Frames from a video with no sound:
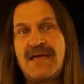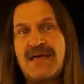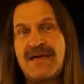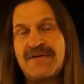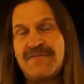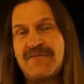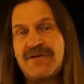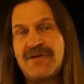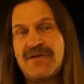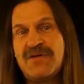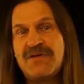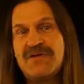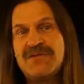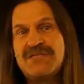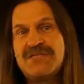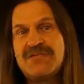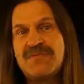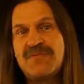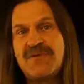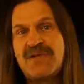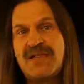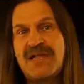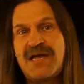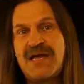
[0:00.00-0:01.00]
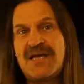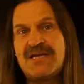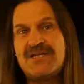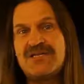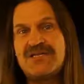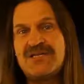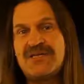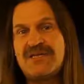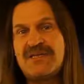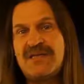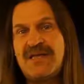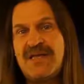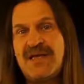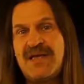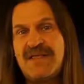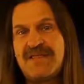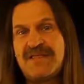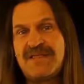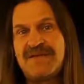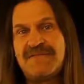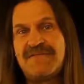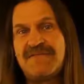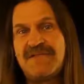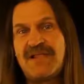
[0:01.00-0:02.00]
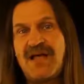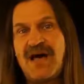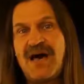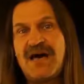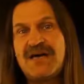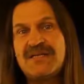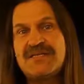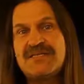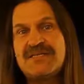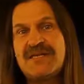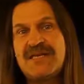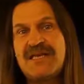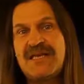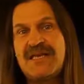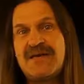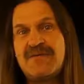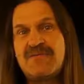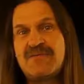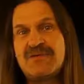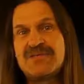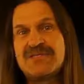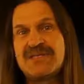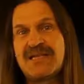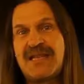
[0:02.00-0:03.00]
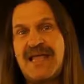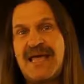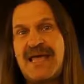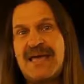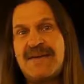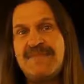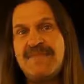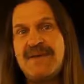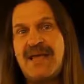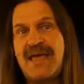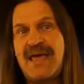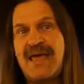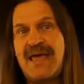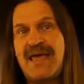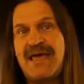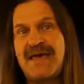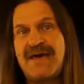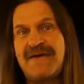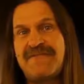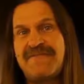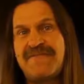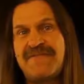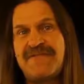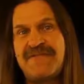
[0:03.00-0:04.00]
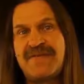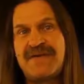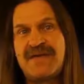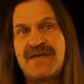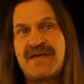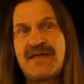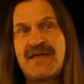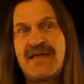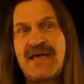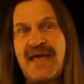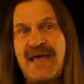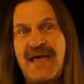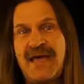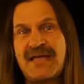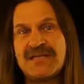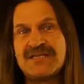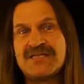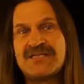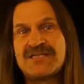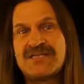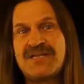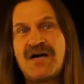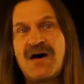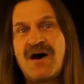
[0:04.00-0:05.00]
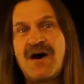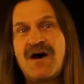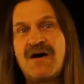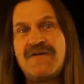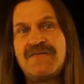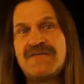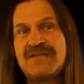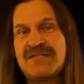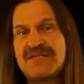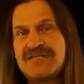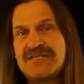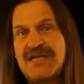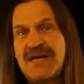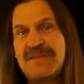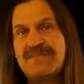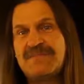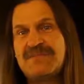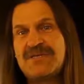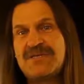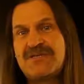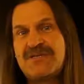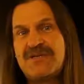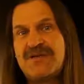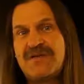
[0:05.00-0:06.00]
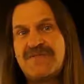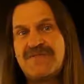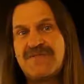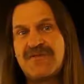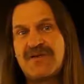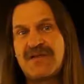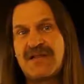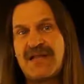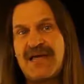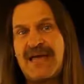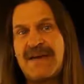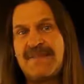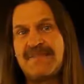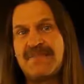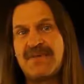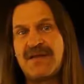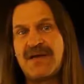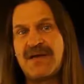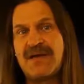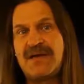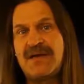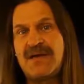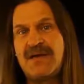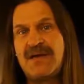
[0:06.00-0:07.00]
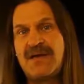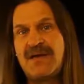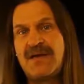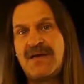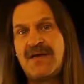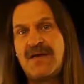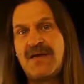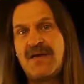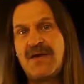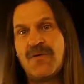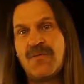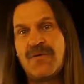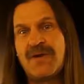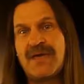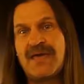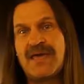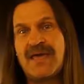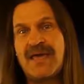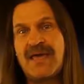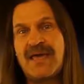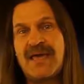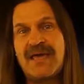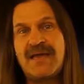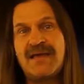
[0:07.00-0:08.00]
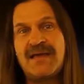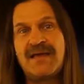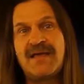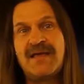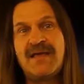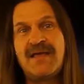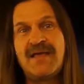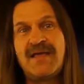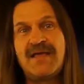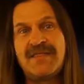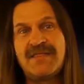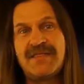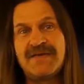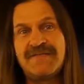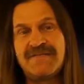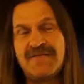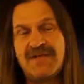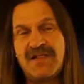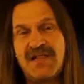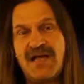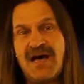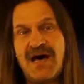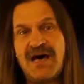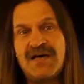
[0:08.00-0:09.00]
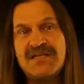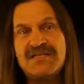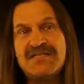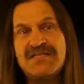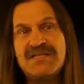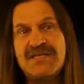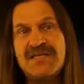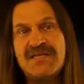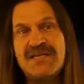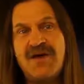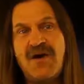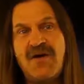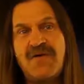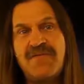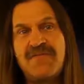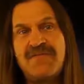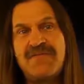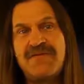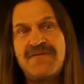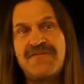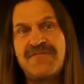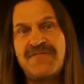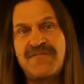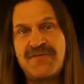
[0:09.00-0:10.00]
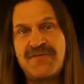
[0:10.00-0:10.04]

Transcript: If we use the relation the velocity equals lambda f and solve and substitute for lambda, we get the velocity over the